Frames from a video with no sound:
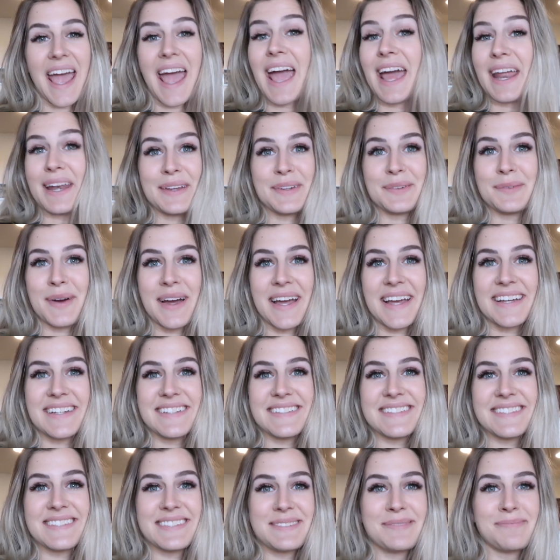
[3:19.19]

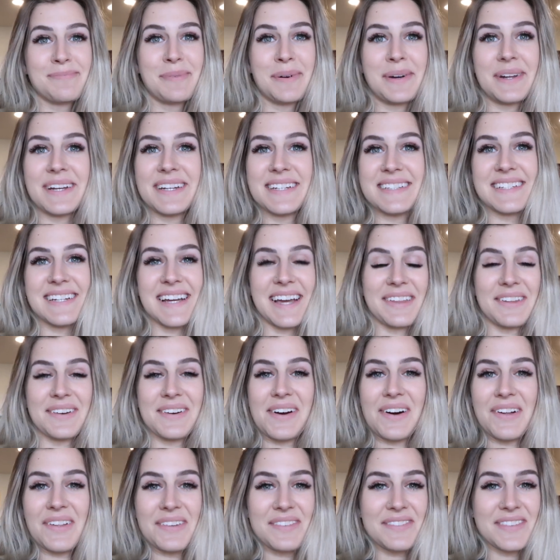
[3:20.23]
anyways, putting
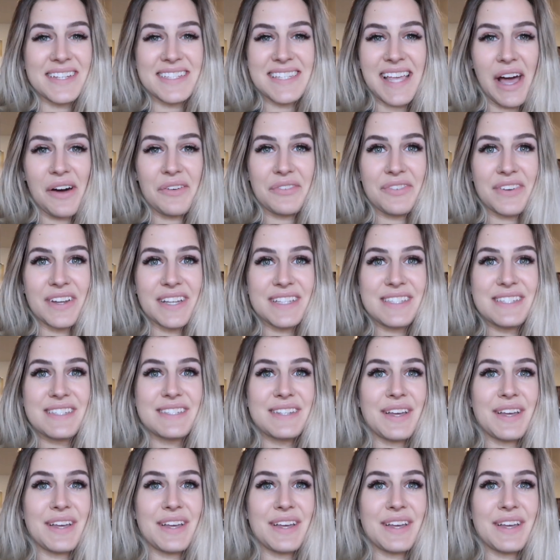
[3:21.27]
together all of these outfits.